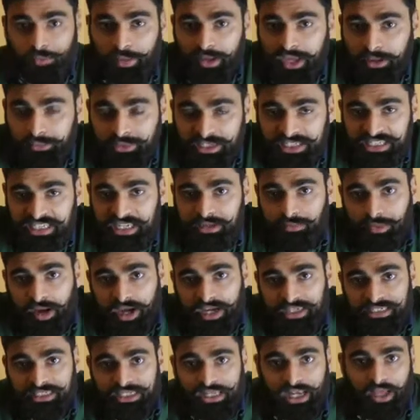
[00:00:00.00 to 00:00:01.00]
the PMD
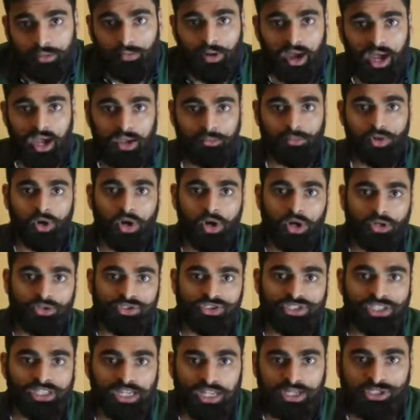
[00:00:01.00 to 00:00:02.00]
Buyers Club. I'm your
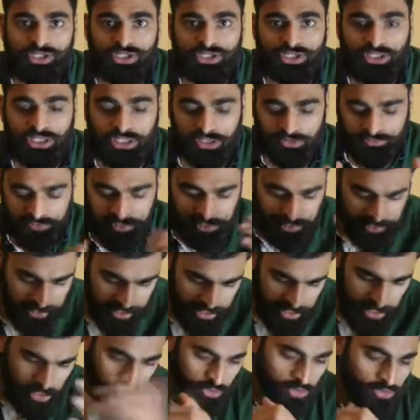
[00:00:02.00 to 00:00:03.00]
host, Andrew
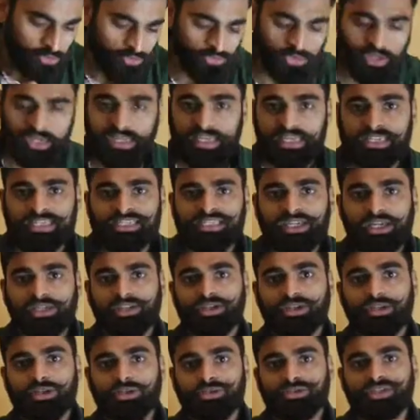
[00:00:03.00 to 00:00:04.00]
Silva. Really
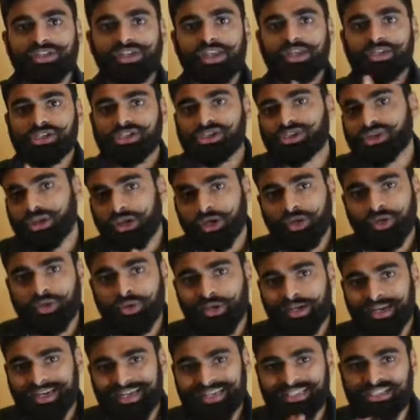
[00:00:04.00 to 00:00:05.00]
excited to do today's
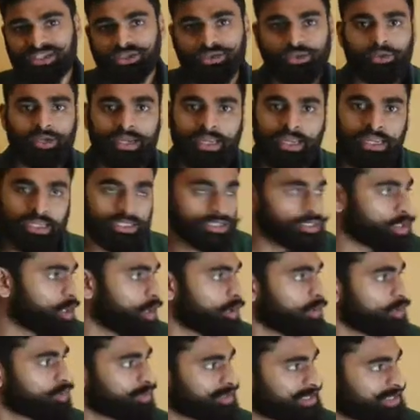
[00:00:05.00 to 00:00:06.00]
show. It's grey, it's
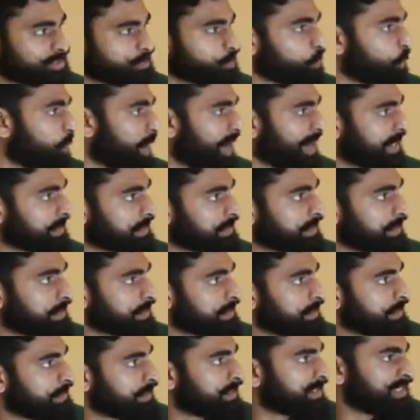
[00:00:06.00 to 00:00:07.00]
cold, it's
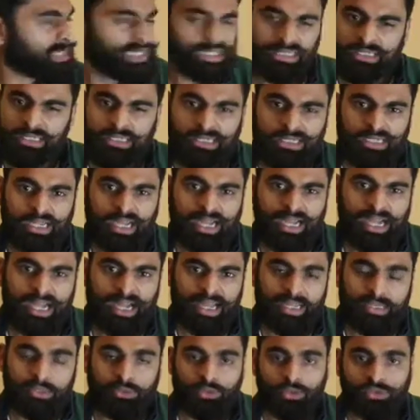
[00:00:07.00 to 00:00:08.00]
wet,
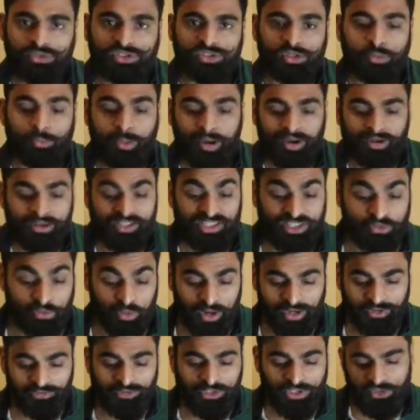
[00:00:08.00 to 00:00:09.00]
and also apparently it's
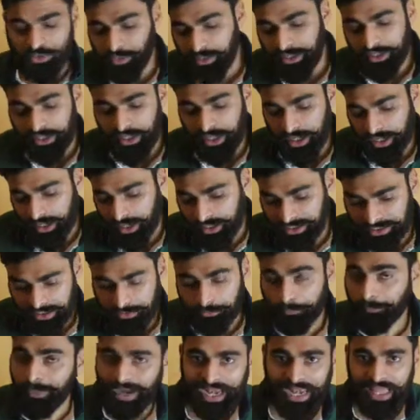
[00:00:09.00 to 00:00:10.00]
breakfast week, and I
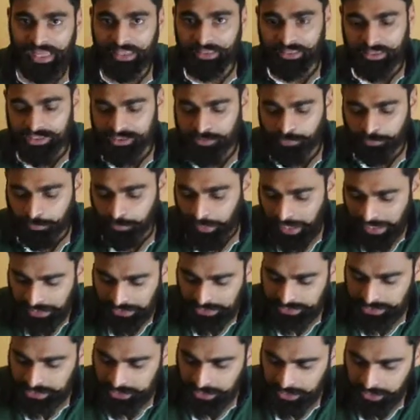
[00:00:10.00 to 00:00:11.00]
didn't plan this,
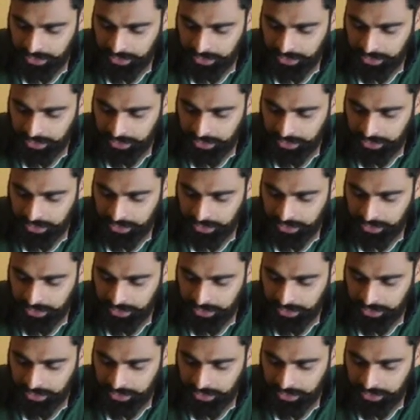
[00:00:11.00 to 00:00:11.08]
but